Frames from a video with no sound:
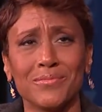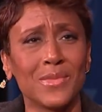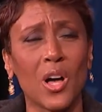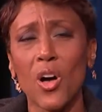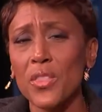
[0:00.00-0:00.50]

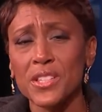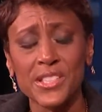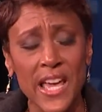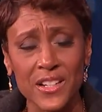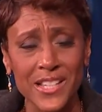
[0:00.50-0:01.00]
All the
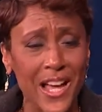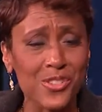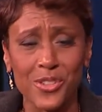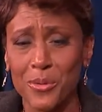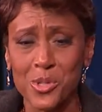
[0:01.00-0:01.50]

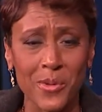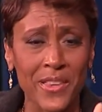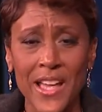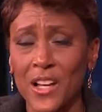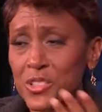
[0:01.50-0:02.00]
sanitizer that was around
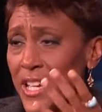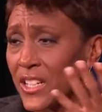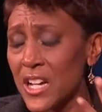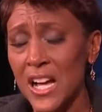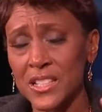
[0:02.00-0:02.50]
the house, you had
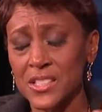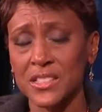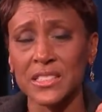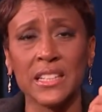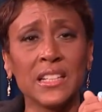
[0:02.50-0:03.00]
to
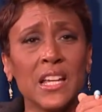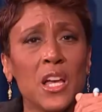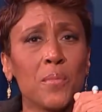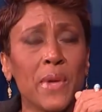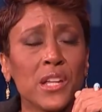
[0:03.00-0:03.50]
constantly
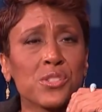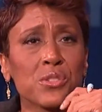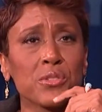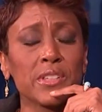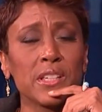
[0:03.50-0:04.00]
make
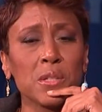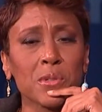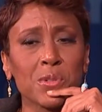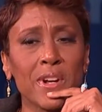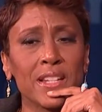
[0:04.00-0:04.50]
sure that you were
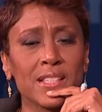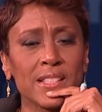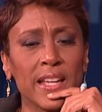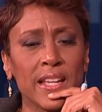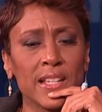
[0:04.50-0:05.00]
trying to
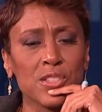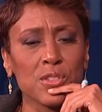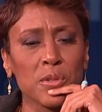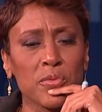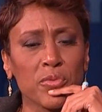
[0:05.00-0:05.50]
stay as
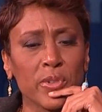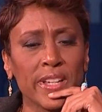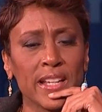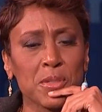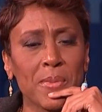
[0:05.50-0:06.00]

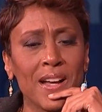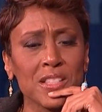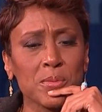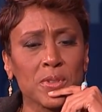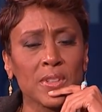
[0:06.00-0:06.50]
germ-free as
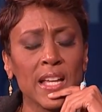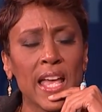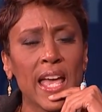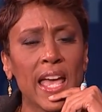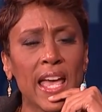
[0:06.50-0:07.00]
possible.
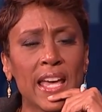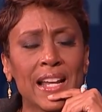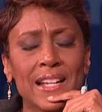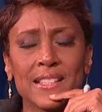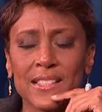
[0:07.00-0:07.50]
And
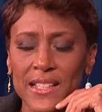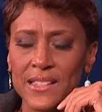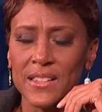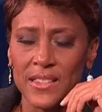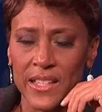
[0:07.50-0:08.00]
I did
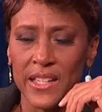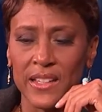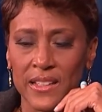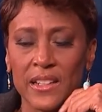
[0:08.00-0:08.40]
the thing, and